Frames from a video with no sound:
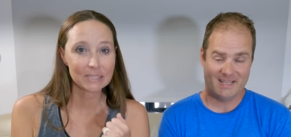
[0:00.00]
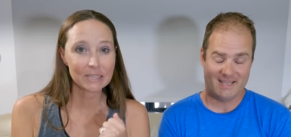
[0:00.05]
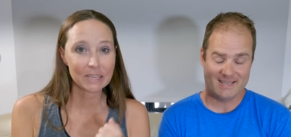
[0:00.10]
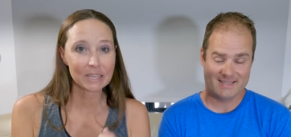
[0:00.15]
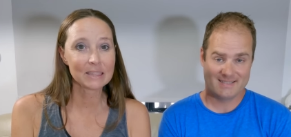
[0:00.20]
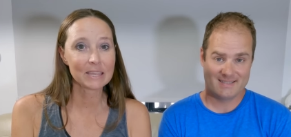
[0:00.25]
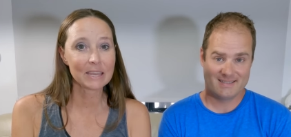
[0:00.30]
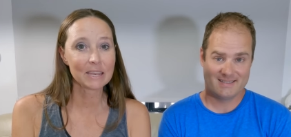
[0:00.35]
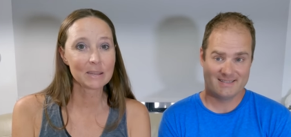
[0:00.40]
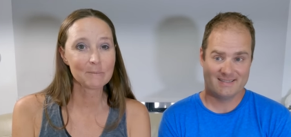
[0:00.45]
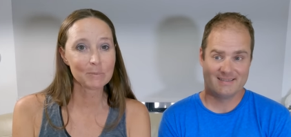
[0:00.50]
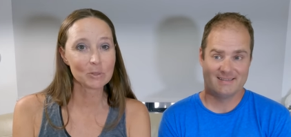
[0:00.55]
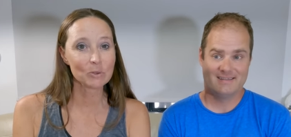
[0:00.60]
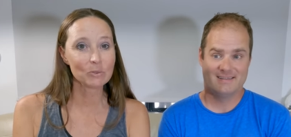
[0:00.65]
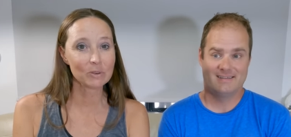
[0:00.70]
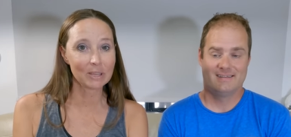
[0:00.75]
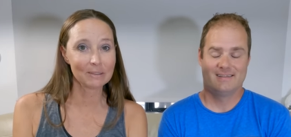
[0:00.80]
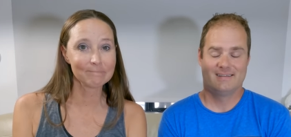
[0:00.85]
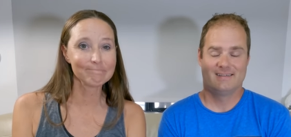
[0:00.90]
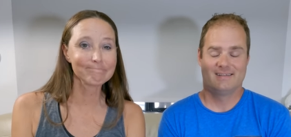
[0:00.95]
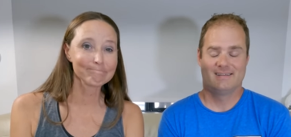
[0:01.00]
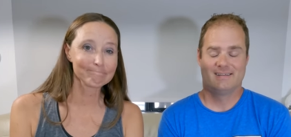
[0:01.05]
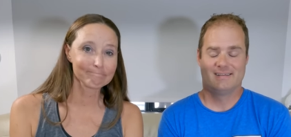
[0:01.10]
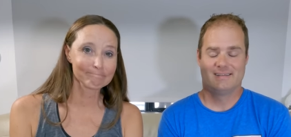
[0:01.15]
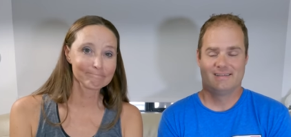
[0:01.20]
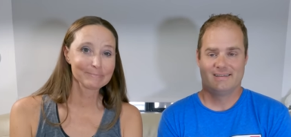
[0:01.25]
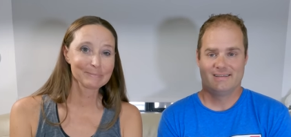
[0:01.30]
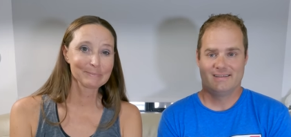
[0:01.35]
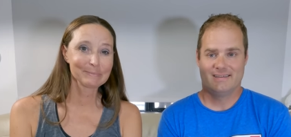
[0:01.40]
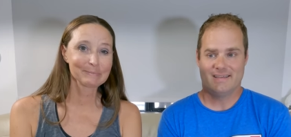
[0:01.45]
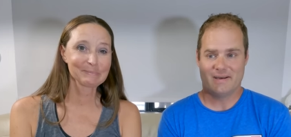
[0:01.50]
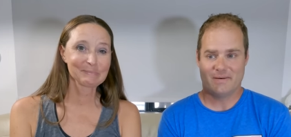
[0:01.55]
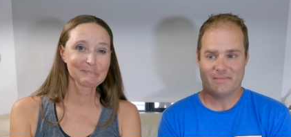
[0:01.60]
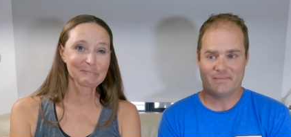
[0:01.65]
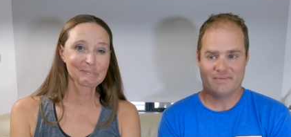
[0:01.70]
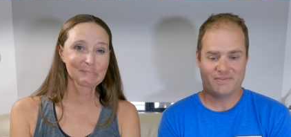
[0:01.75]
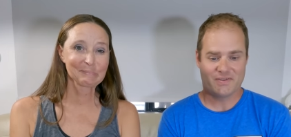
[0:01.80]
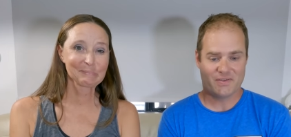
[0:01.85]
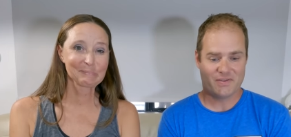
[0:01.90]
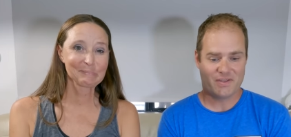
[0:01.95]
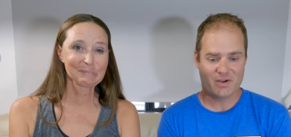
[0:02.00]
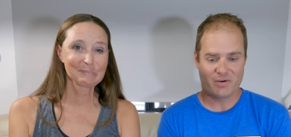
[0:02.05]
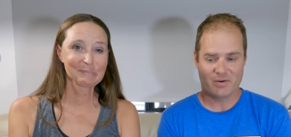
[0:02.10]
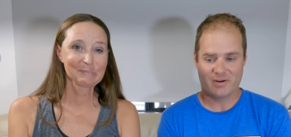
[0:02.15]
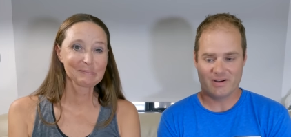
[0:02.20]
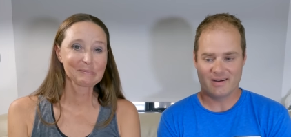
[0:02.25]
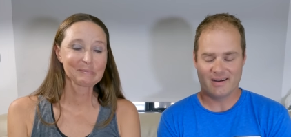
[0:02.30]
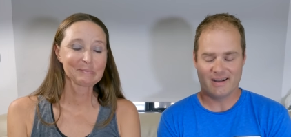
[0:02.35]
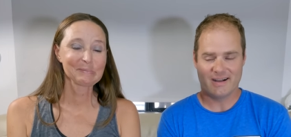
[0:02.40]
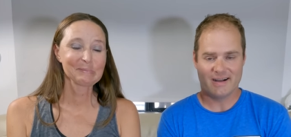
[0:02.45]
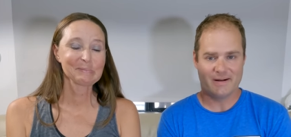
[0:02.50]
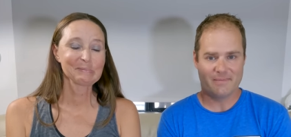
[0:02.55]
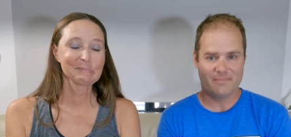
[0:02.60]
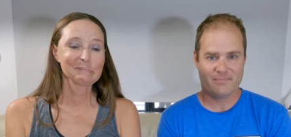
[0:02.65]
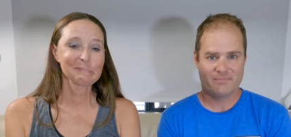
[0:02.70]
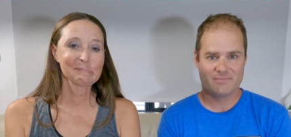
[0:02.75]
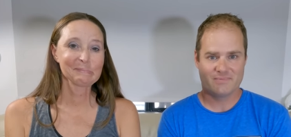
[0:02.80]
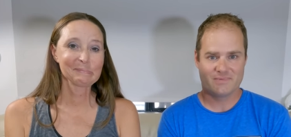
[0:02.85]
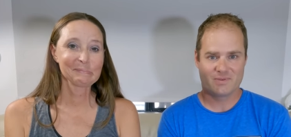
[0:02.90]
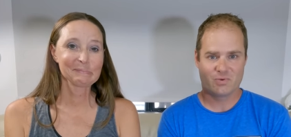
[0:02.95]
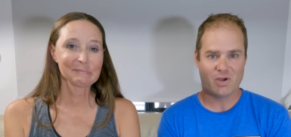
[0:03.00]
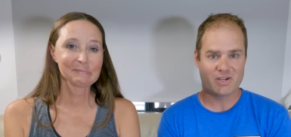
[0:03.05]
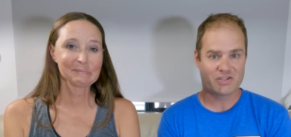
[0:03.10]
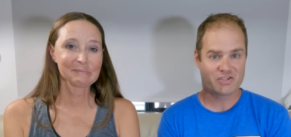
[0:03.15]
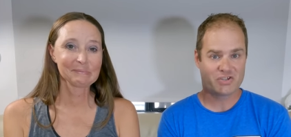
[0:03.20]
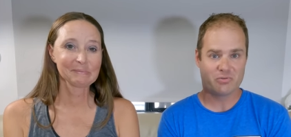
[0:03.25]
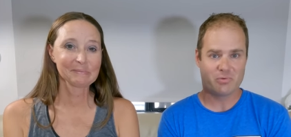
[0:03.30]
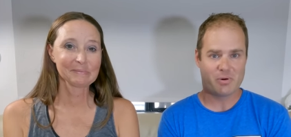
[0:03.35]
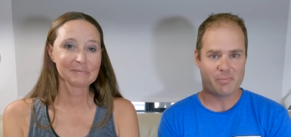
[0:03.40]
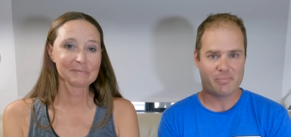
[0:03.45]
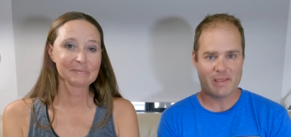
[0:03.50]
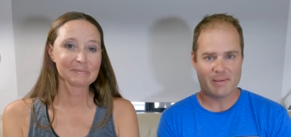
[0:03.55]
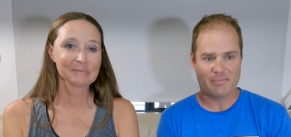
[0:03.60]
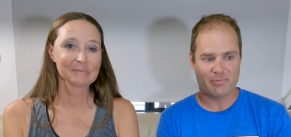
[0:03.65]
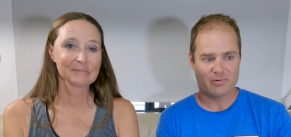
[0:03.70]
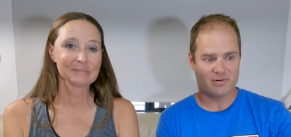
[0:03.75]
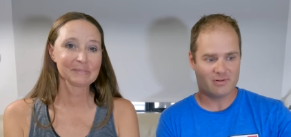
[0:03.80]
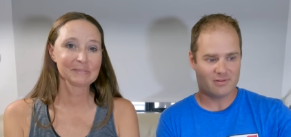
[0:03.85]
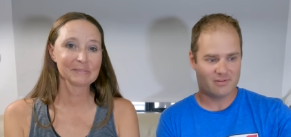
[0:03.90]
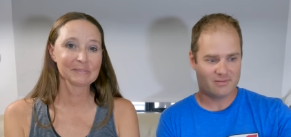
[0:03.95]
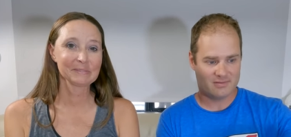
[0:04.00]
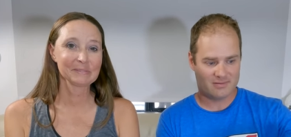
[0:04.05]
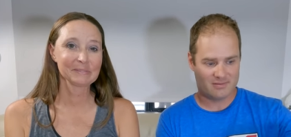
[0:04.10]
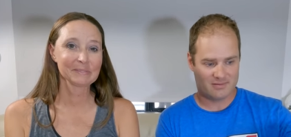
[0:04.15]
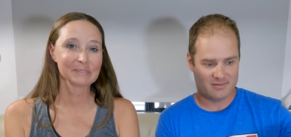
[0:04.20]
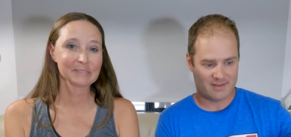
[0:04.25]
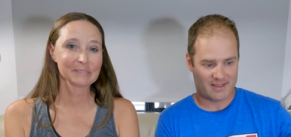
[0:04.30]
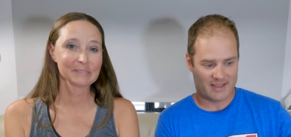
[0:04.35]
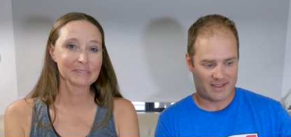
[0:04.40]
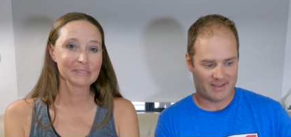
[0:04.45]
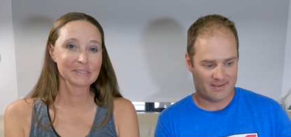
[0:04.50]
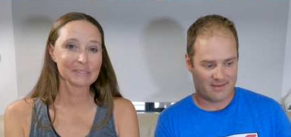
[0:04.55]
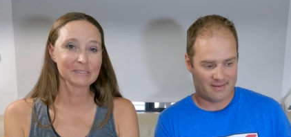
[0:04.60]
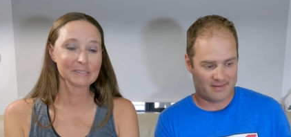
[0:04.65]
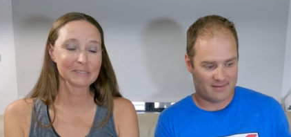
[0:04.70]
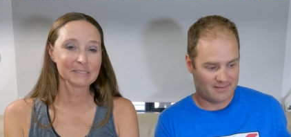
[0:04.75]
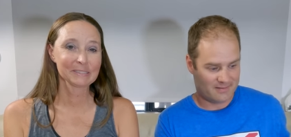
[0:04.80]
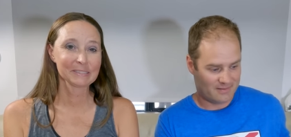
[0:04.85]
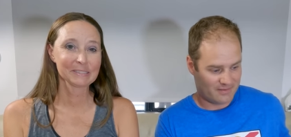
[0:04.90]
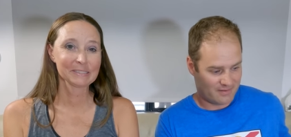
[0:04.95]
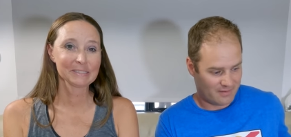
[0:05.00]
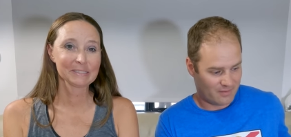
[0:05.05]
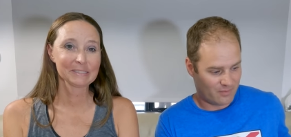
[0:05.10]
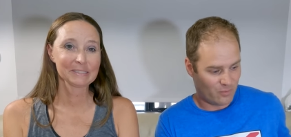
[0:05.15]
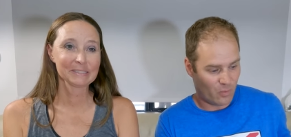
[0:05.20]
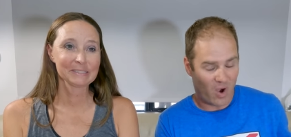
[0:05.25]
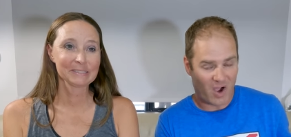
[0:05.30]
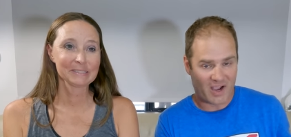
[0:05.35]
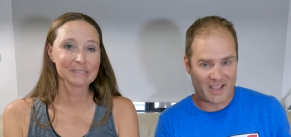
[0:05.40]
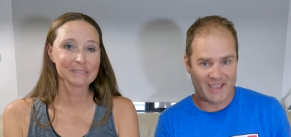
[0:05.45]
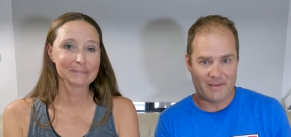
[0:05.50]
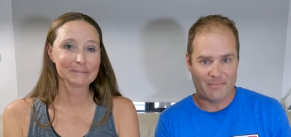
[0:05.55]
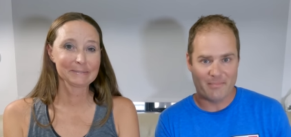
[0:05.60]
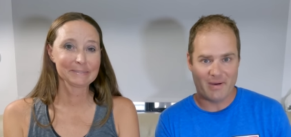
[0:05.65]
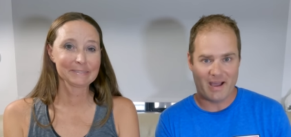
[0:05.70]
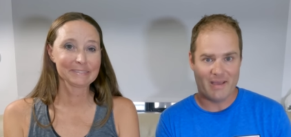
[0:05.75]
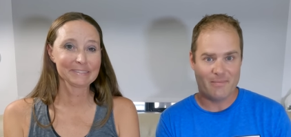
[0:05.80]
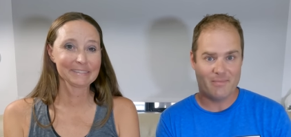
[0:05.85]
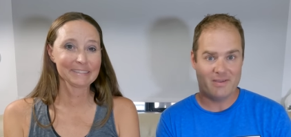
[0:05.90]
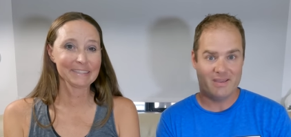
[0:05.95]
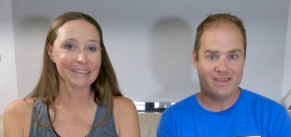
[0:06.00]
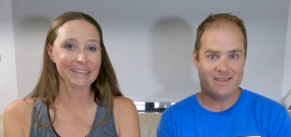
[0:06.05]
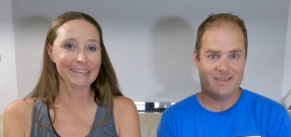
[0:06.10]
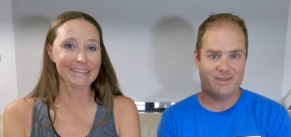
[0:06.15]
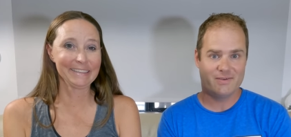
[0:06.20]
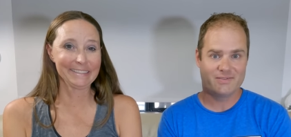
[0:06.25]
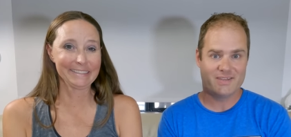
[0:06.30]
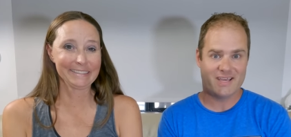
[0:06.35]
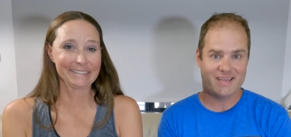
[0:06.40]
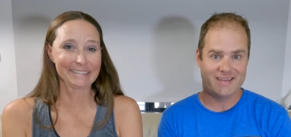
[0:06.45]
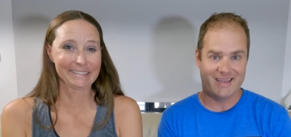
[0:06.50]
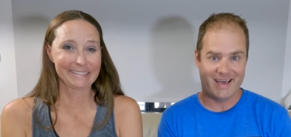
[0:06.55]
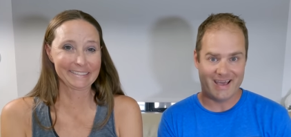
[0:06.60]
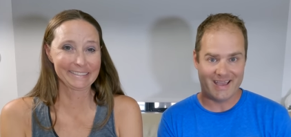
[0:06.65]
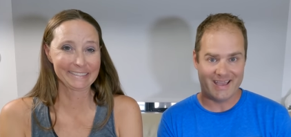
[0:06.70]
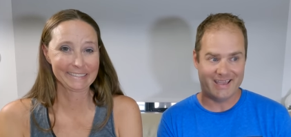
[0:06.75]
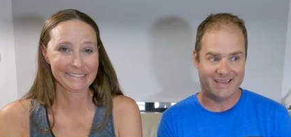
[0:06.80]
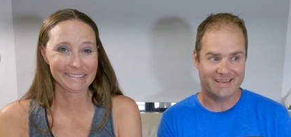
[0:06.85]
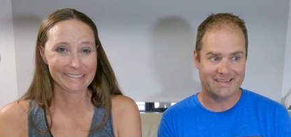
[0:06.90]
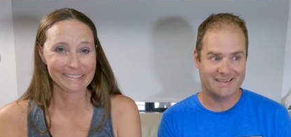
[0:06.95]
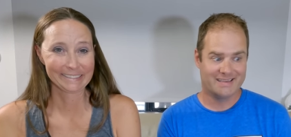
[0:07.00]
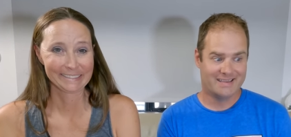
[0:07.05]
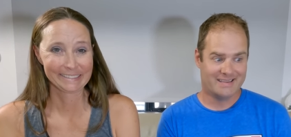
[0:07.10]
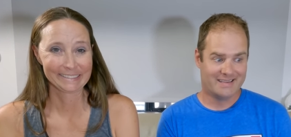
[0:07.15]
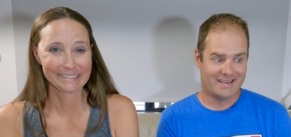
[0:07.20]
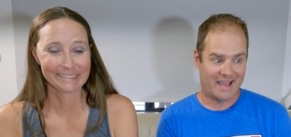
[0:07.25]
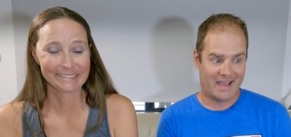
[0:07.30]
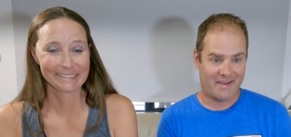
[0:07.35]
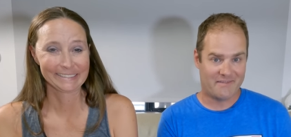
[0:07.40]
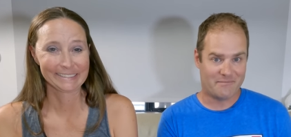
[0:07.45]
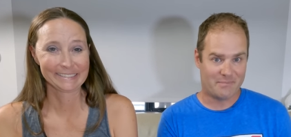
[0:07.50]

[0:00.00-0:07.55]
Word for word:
Speaker 1: to yes. get that uploaded.
Speaker 2: Yep. So there were um, questionable people like walking by me. It was at night. I